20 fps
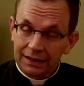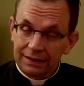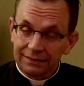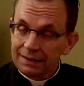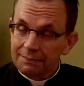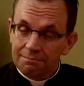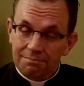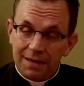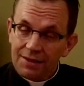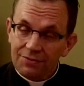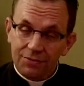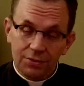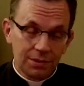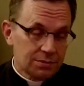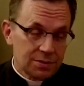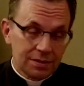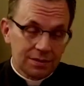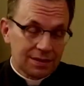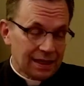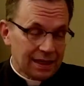like Saint Matthew,
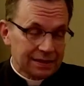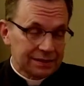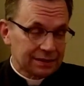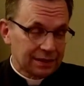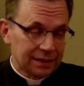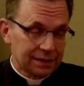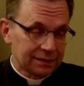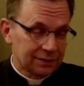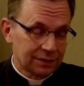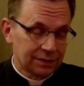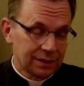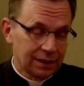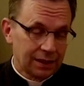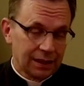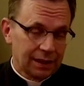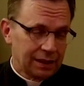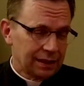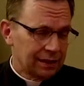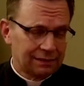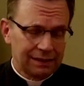he was a tax collector.
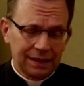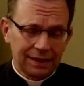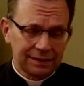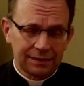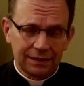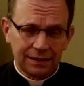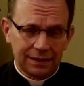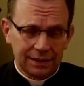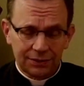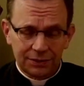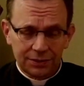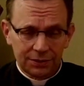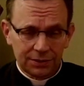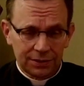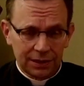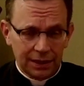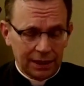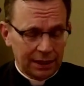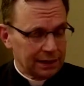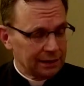And tax
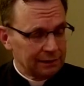collectors,